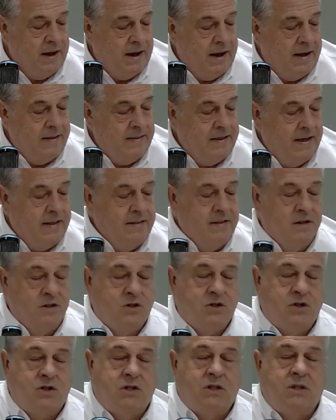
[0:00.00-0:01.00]
And then the,
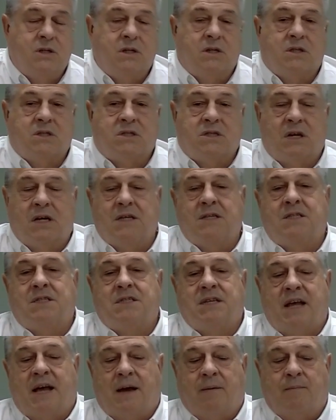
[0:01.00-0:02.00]
the sixth
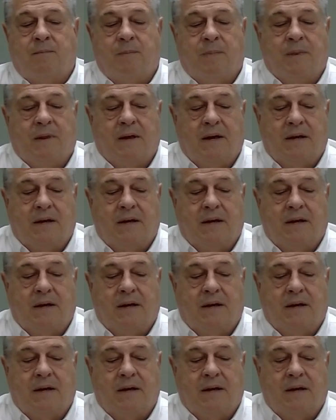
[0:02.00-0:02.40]
step